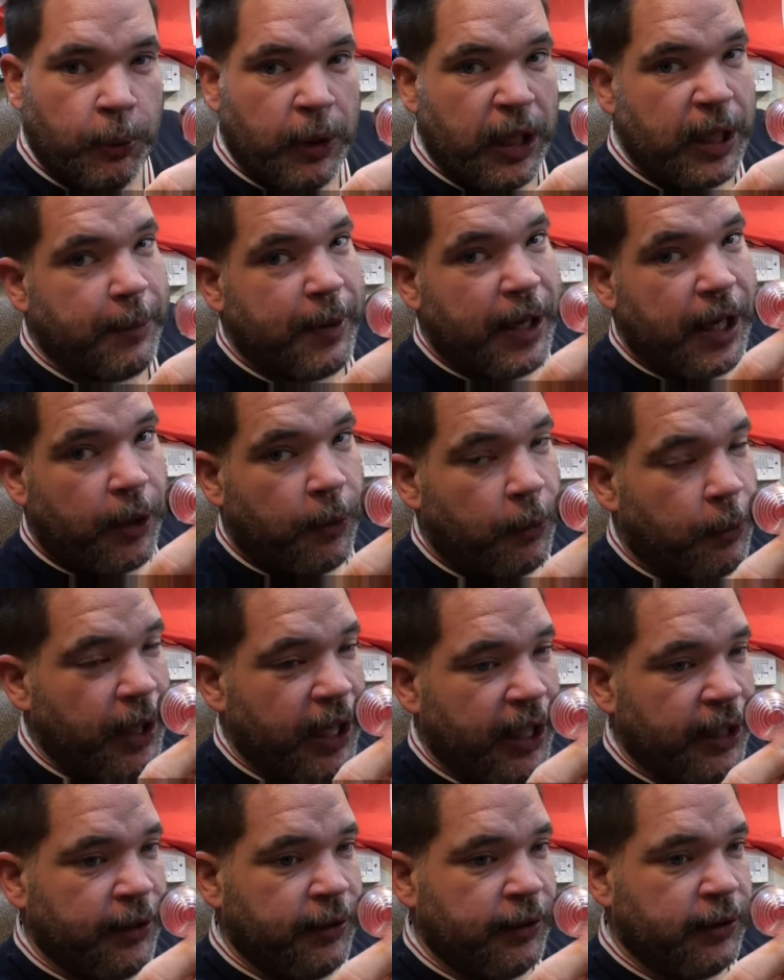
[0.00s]
way back
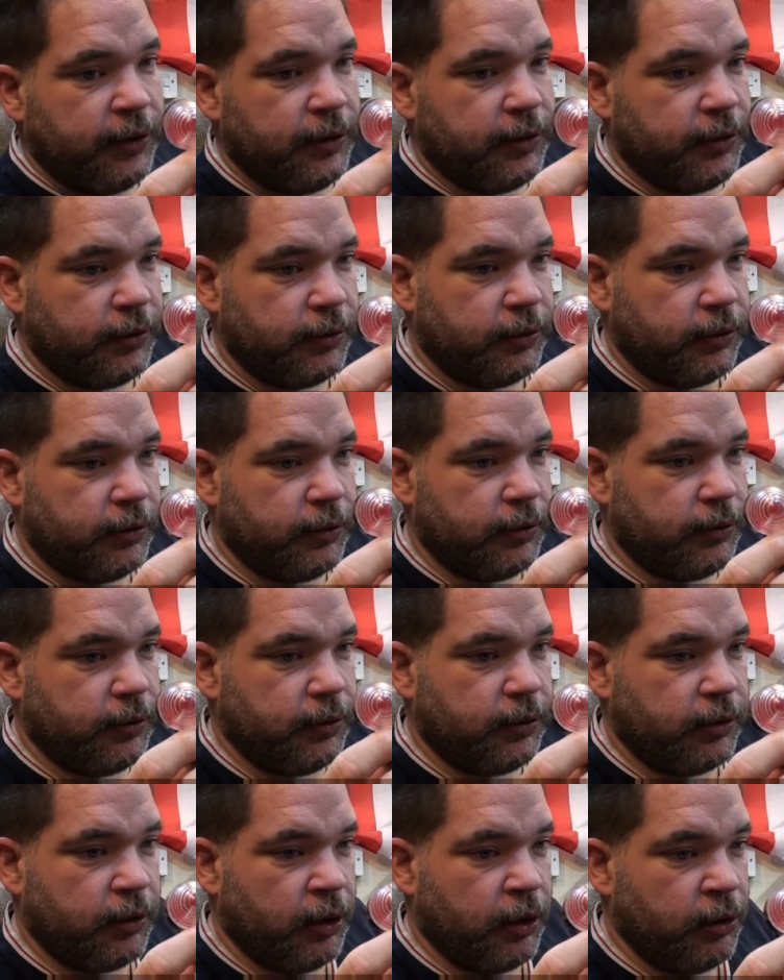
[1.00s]
when,
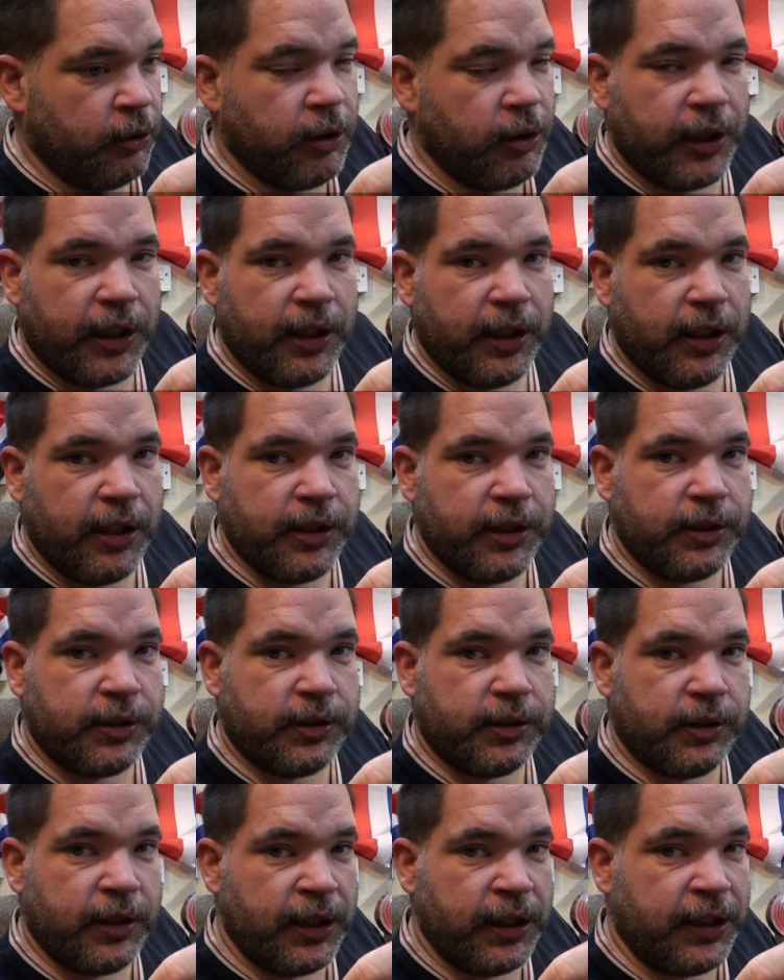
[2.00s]
a lot of
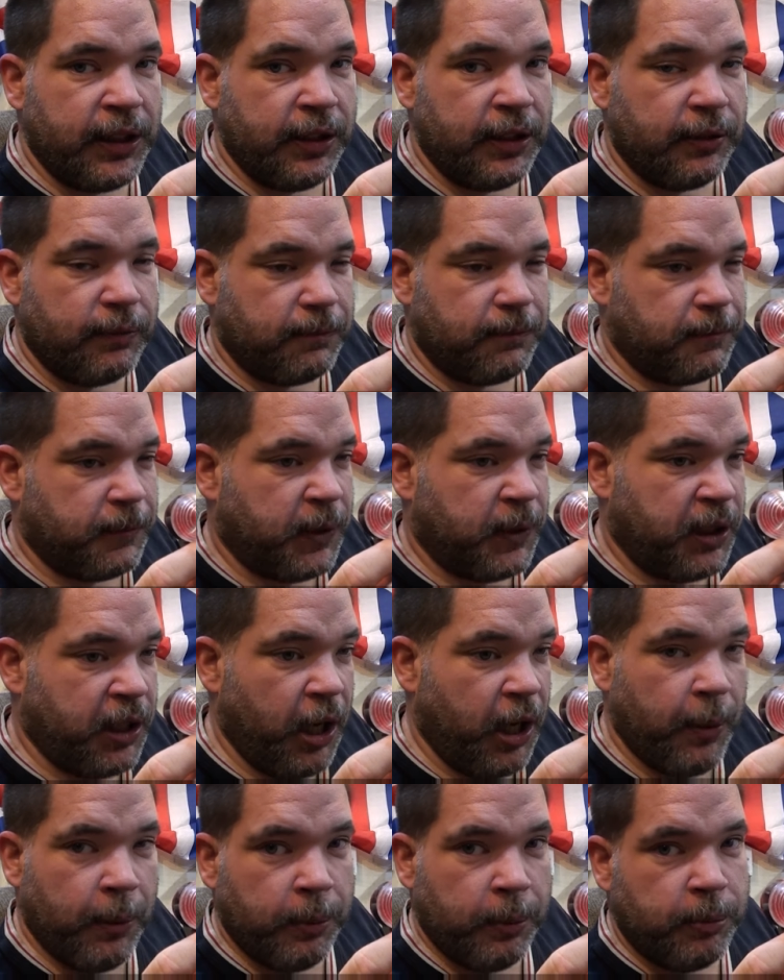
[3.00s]
cars, they didn't
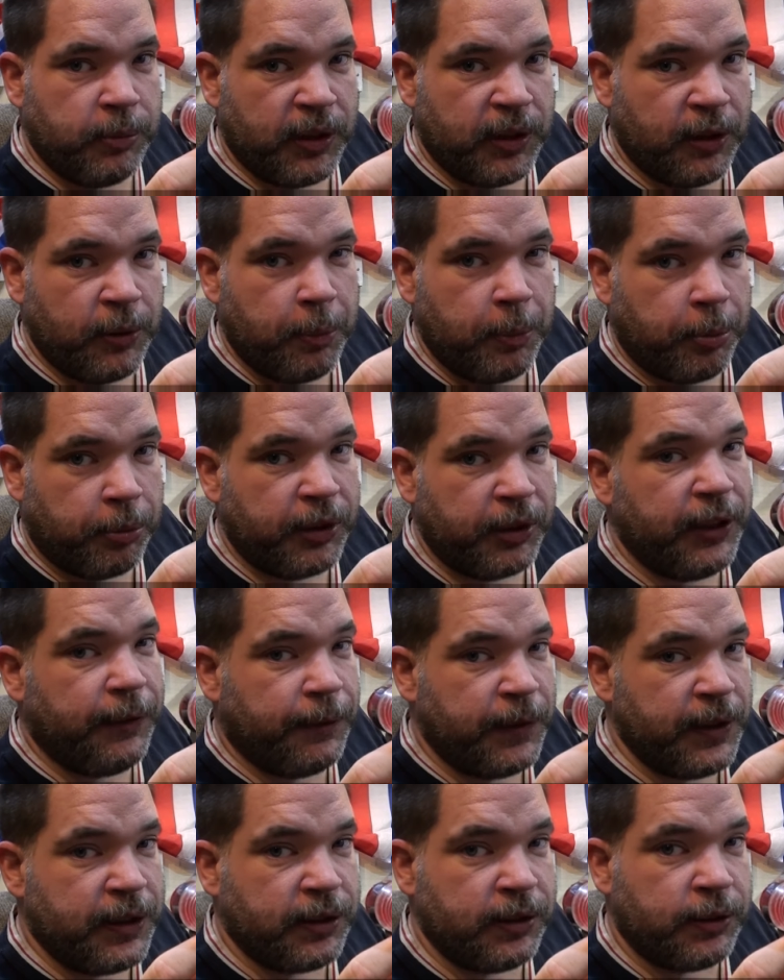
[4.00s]
come, you know,
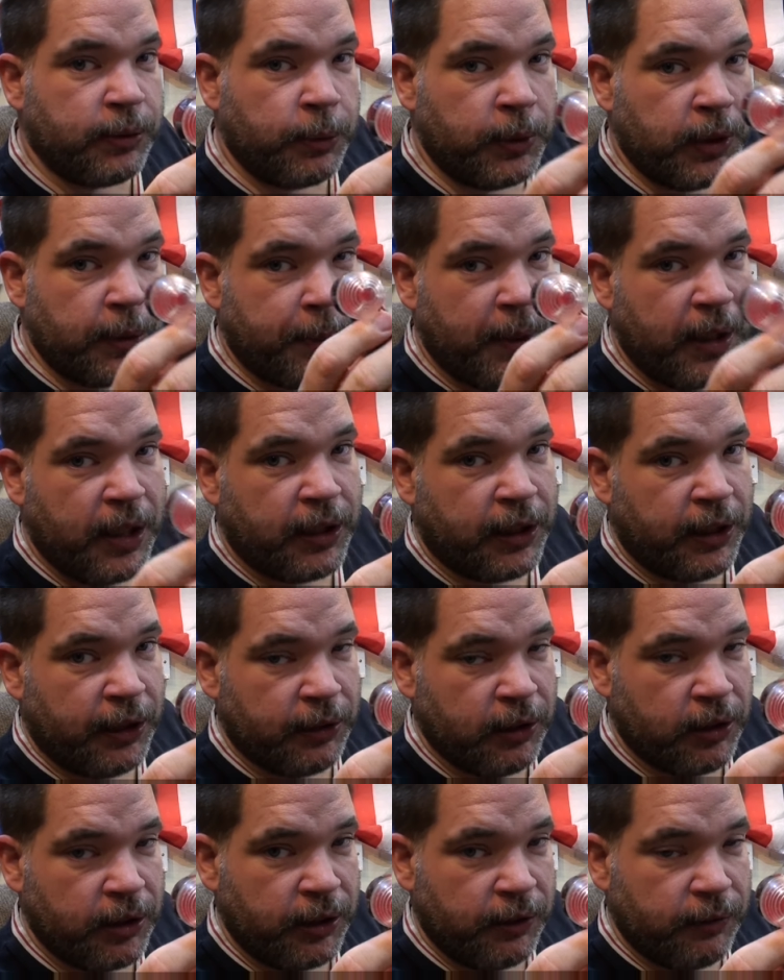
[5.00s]
pre-fitted with a
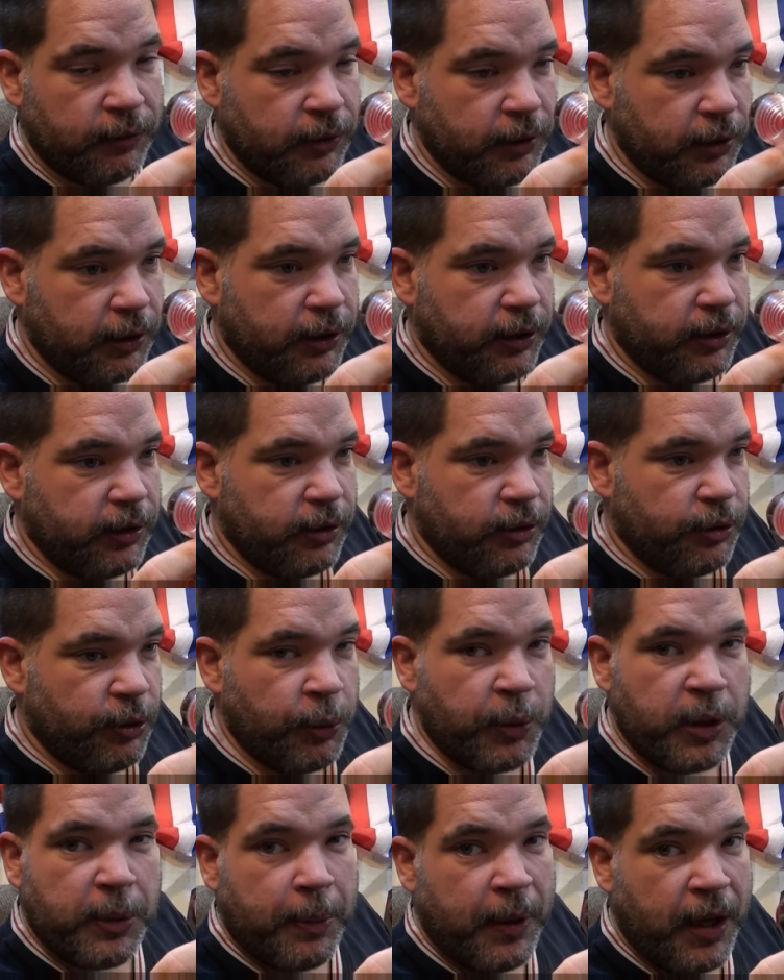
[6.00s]
parking light.
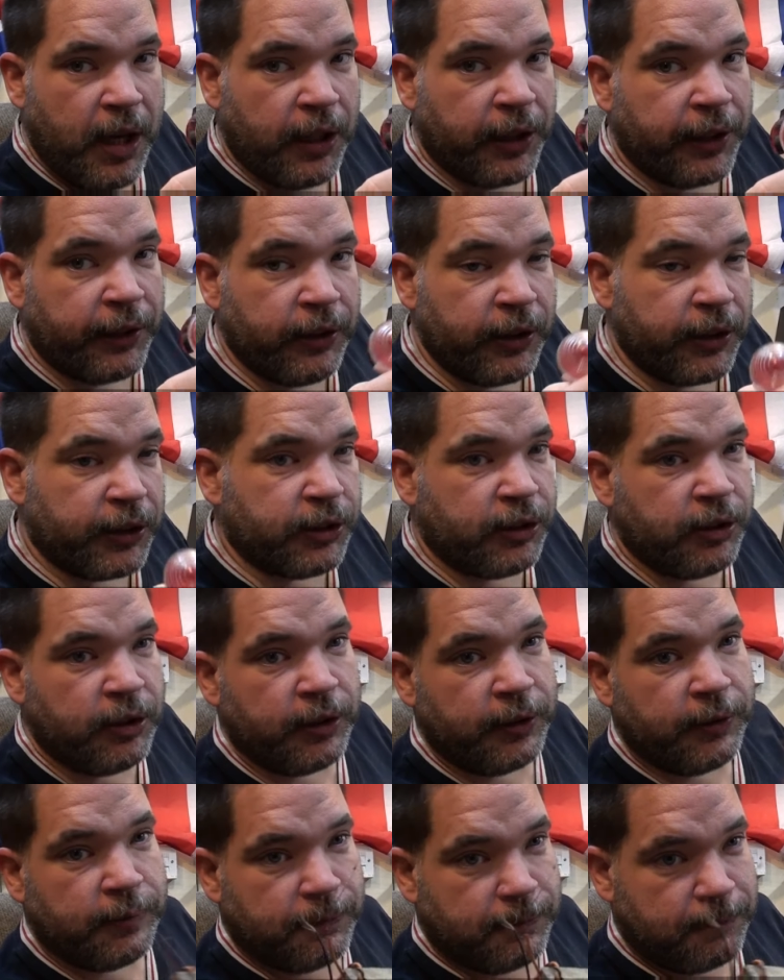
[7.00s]
Or with parking lights,
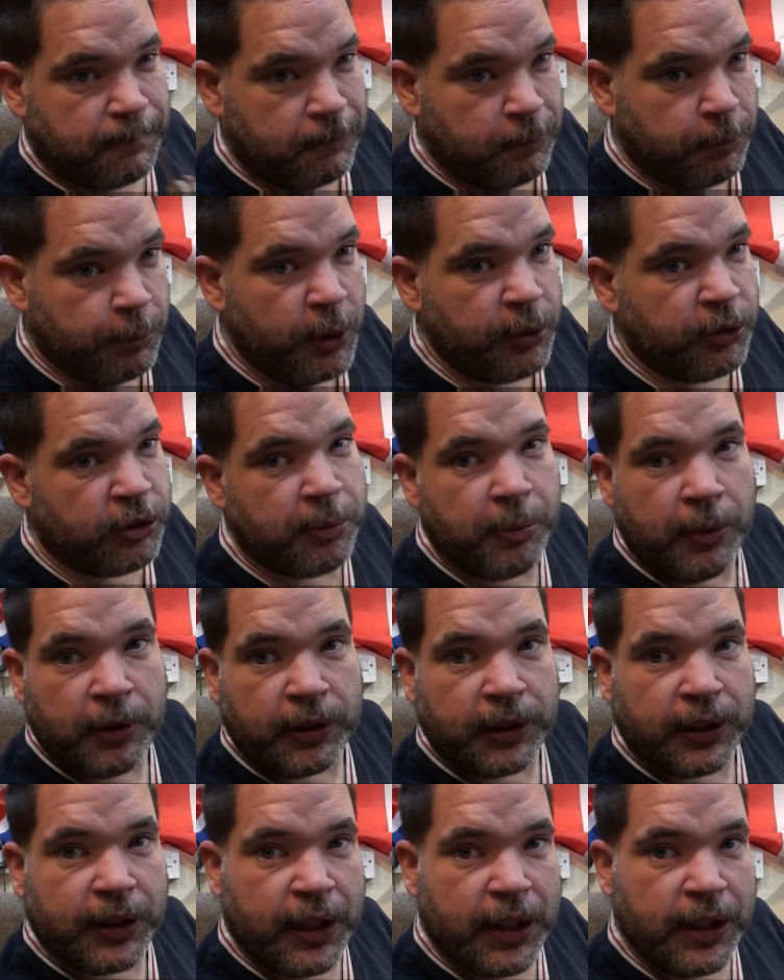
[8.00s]
like most
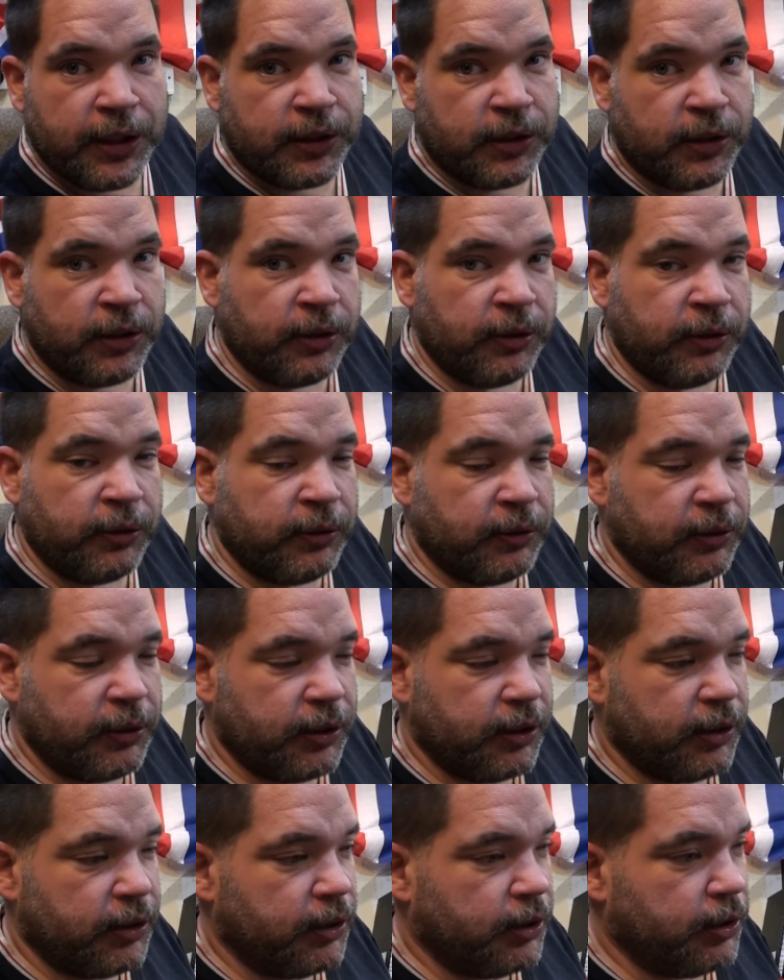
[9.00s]
modern cars do.
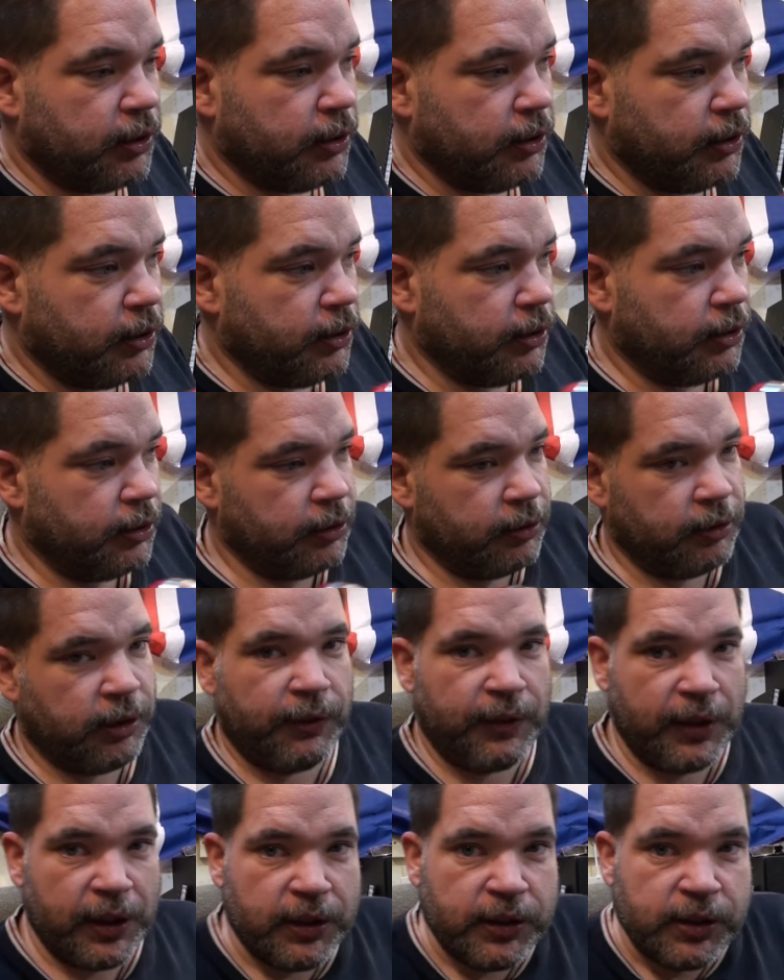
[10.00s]
You
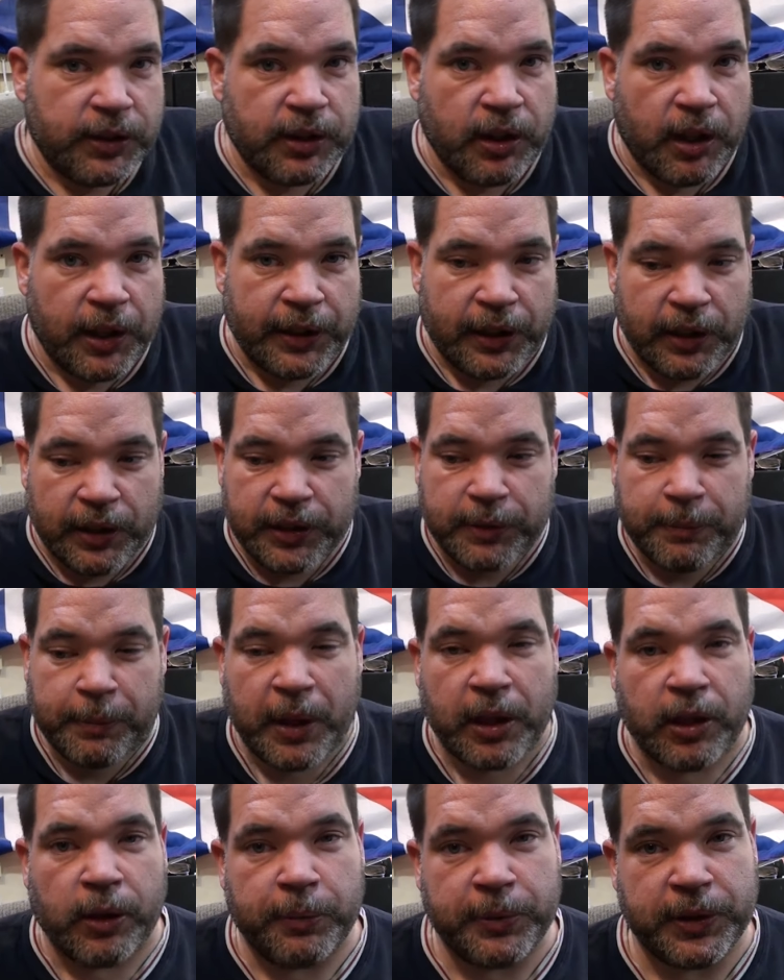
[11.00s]
have your little side light
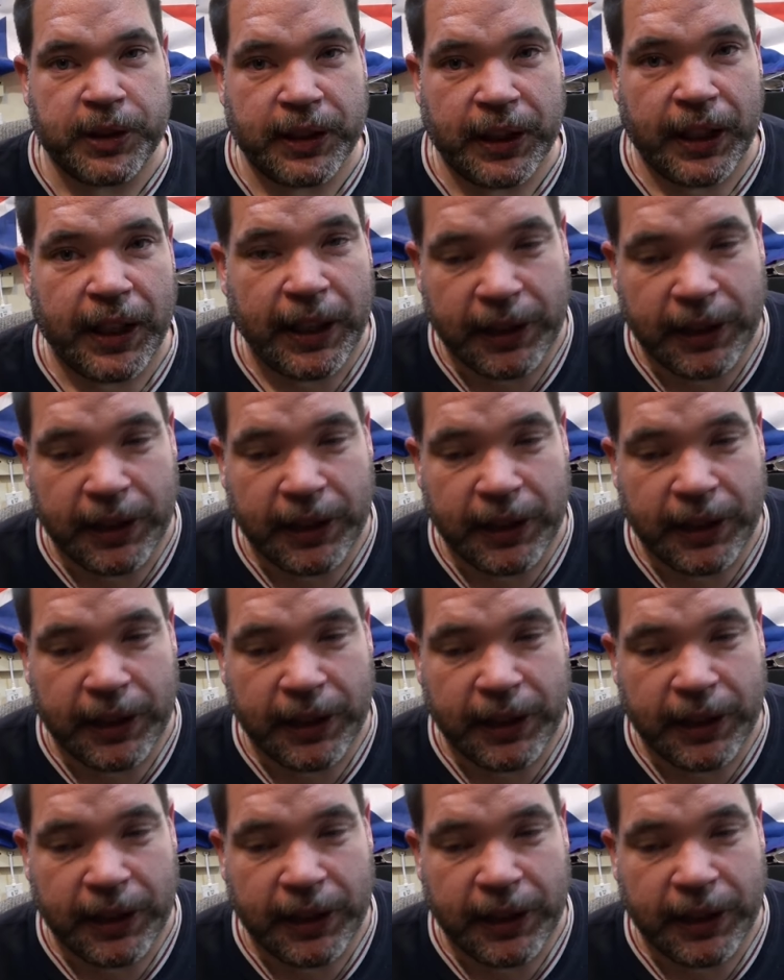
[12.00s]
bulbs in your